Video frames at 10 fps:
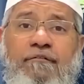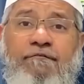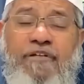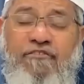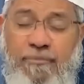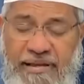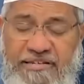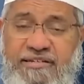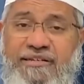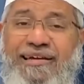we will
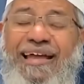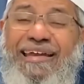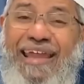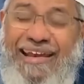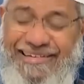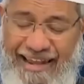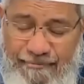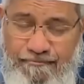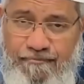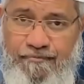meet next
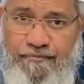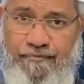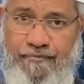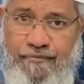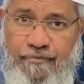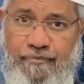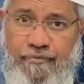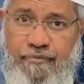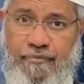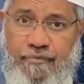time.
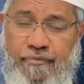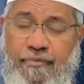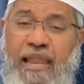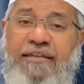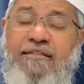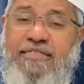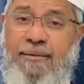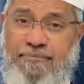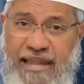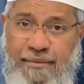At the
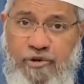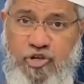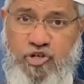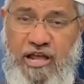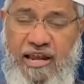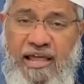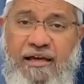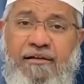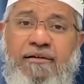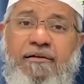same time, inshallah,